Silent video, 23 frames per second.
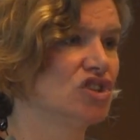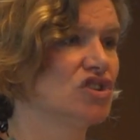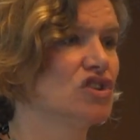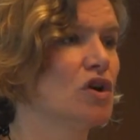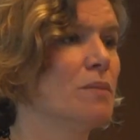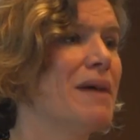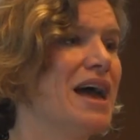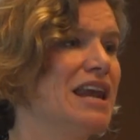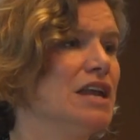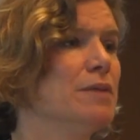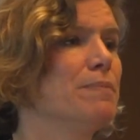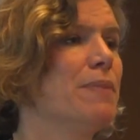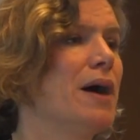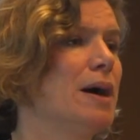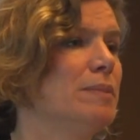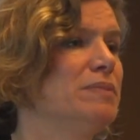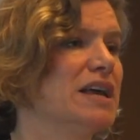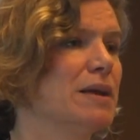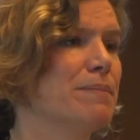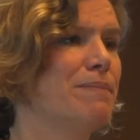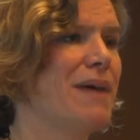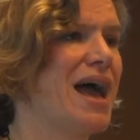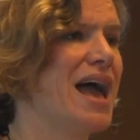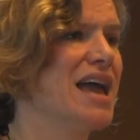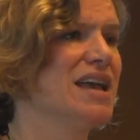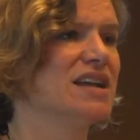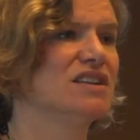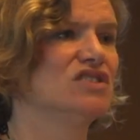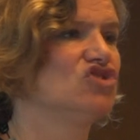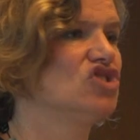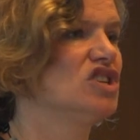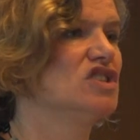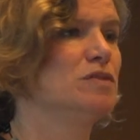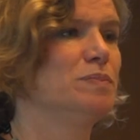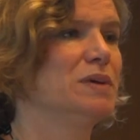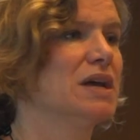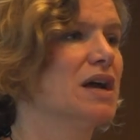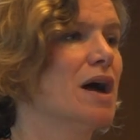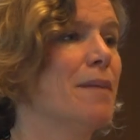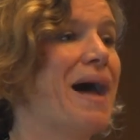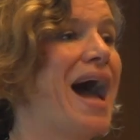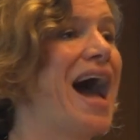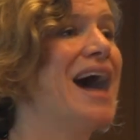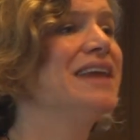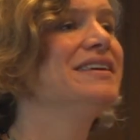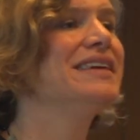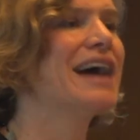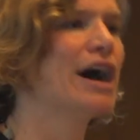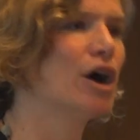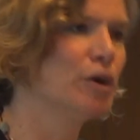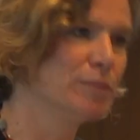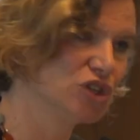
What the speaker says: So many public banks just become handout